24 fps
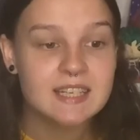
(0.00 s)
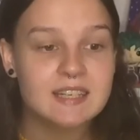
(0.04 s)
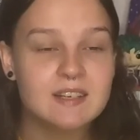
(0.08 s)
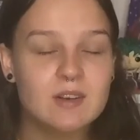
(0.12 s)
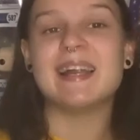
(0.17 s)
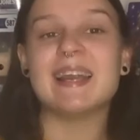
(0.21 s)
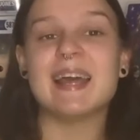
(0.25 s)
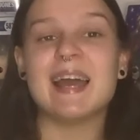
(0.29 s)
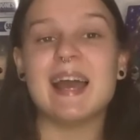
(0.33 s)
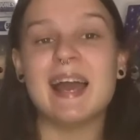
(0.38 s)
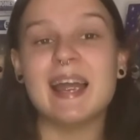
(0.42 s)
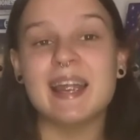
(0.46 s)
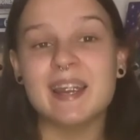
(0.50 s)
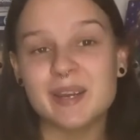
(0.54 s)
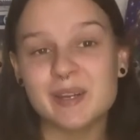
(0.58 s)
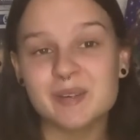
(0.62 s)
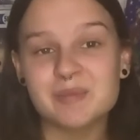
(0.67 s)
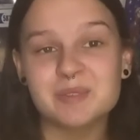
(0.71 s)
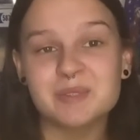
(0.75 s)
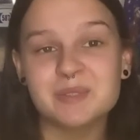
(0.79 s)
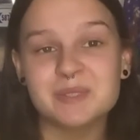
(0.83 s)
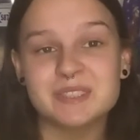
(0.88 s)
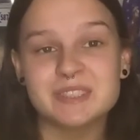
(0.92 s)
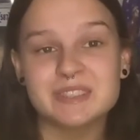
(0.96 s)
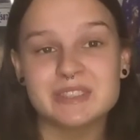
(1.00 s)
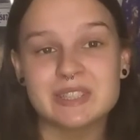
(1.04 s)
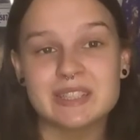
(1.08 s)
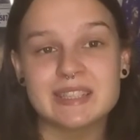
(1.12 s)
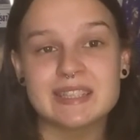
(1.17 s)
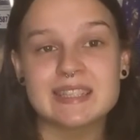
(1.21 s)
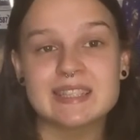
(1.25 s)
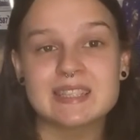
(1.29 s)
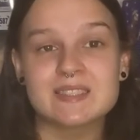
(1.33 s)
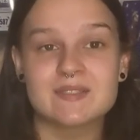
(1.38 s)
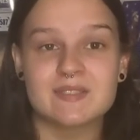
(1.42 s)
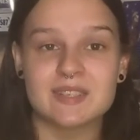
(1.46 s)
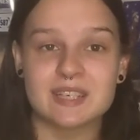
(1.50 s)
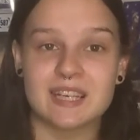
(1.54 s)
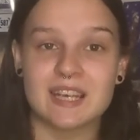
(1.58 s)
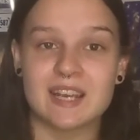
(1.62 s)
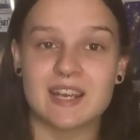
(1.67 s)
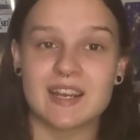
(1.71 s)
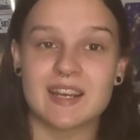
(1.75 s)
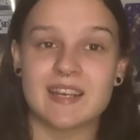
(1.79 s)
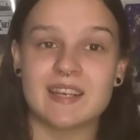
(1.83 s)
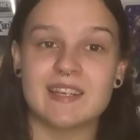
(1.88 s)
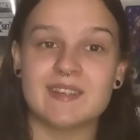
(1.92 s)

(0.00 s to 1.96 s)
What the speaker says: But I hope you enjoyed this video.